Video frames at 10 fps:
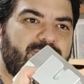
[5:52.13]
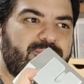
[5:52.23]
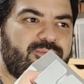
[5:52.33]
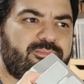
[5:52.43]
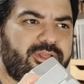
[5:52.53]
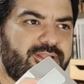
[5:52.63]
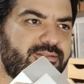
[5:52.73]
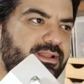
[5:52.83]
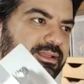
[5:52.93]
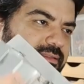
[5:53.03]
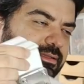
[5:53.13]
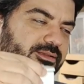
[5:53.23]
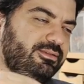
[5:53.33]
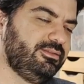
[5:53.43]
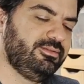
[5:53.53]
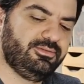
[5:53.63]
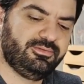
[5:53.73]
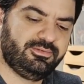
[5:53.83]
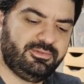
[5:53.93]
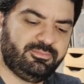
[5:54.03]
build plate like
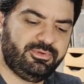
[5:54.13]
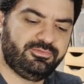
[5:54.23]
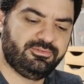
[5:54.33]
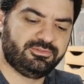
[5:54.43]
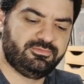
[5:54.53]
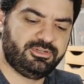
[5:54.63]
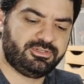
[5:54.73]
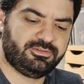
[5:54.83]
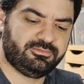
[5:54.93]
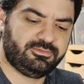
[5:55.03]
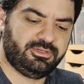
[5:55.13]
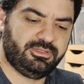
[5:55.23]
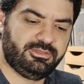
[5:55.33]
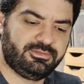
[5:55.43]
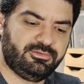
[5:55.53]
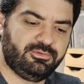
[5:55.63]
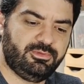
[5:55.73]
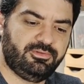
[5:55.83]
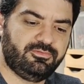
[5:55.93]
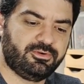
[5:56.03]
the previous version, the Sonic
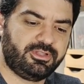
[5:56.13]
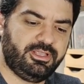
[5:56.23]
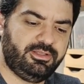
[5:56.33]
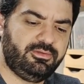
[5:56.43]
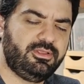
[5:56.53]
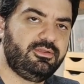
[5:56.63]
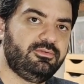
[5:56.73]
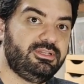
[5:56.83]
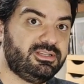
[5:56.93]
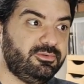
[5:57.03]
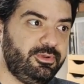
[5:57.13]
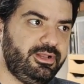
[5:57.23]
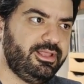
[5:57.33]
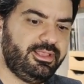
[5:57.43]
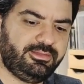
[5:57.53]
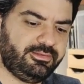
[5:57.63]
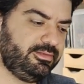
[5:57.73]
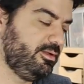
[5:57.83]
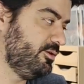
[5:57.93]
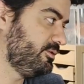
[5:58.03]
Mini 4K, which I really
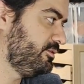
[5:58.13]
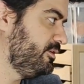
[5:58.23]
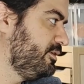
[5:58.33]
hated a lot,